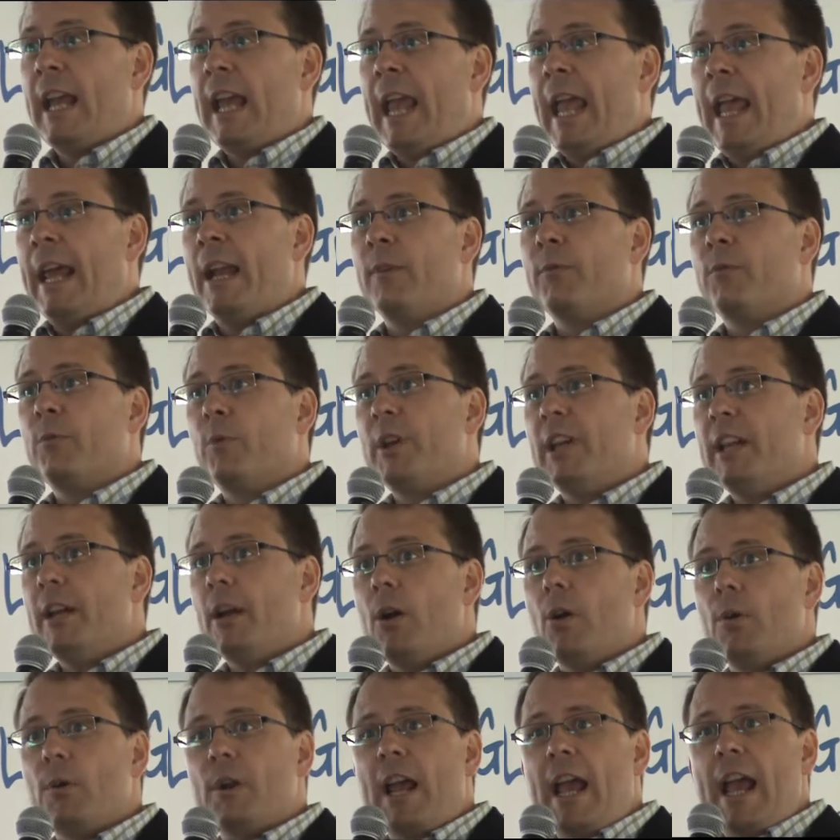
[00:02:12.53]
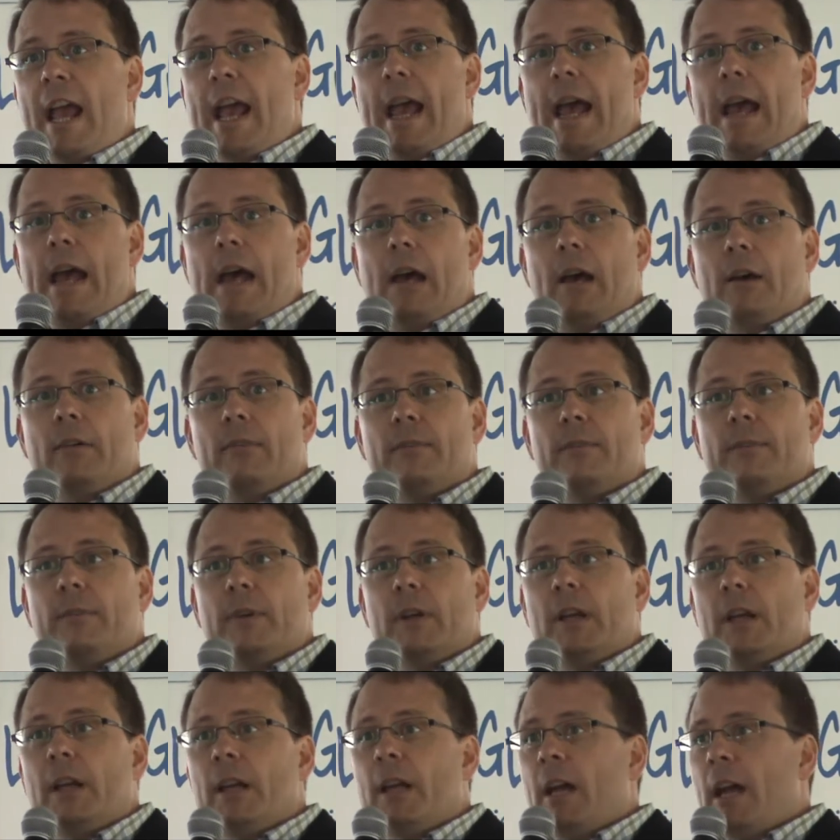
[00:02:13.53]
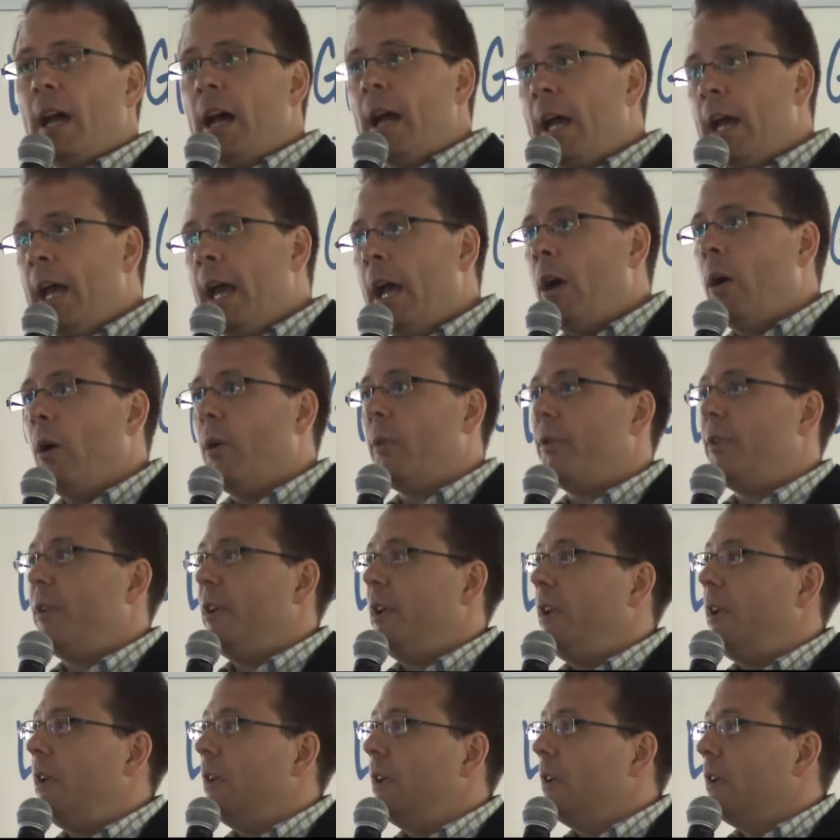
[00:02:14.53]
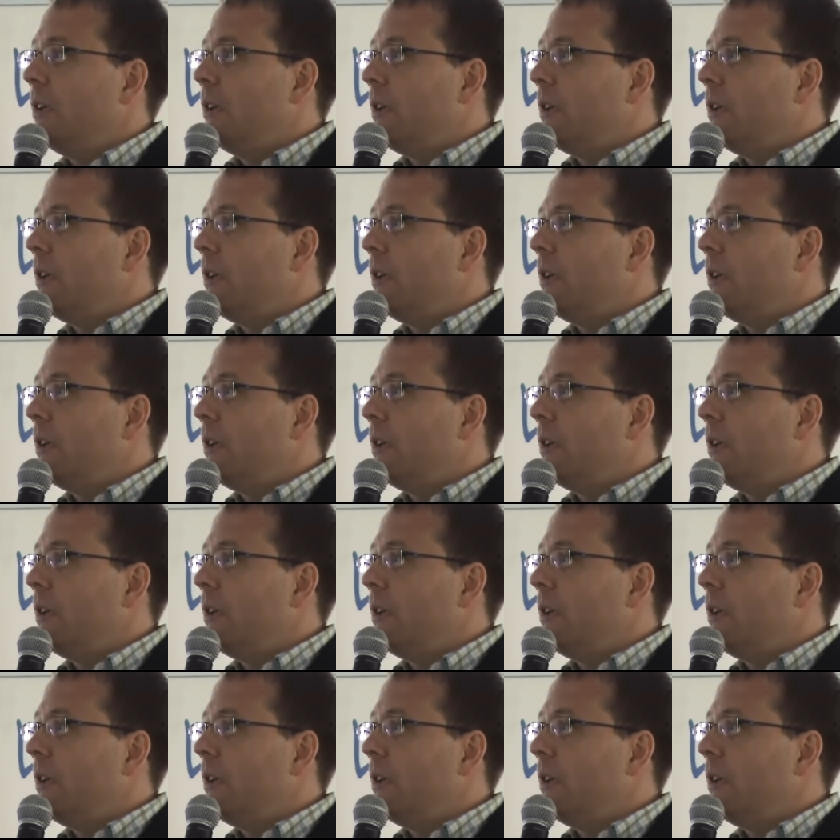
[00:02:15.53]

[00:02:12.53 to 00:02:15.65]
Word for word: And if we don't have a healthy,